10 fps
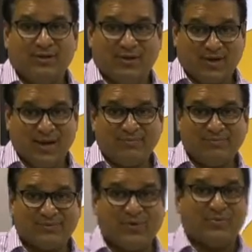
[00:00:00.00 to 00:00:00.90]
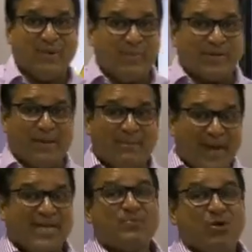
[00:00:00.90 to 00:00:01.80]
Okay? So remember, there are
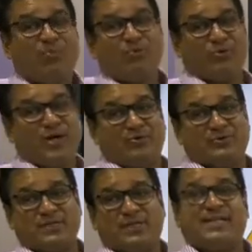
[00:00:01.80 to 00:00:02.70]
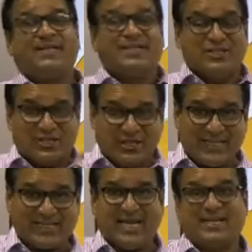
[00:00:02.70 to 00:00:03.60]
many more pronouns.
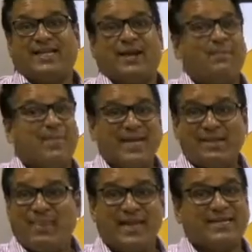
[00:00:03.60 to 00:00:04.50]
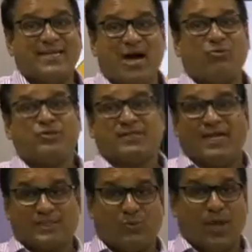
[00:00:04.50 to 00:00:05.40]
Just like there are many, many nouns
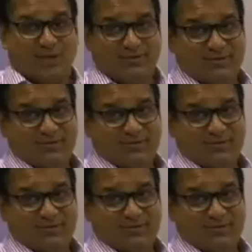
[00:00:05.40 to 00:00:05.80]
as well.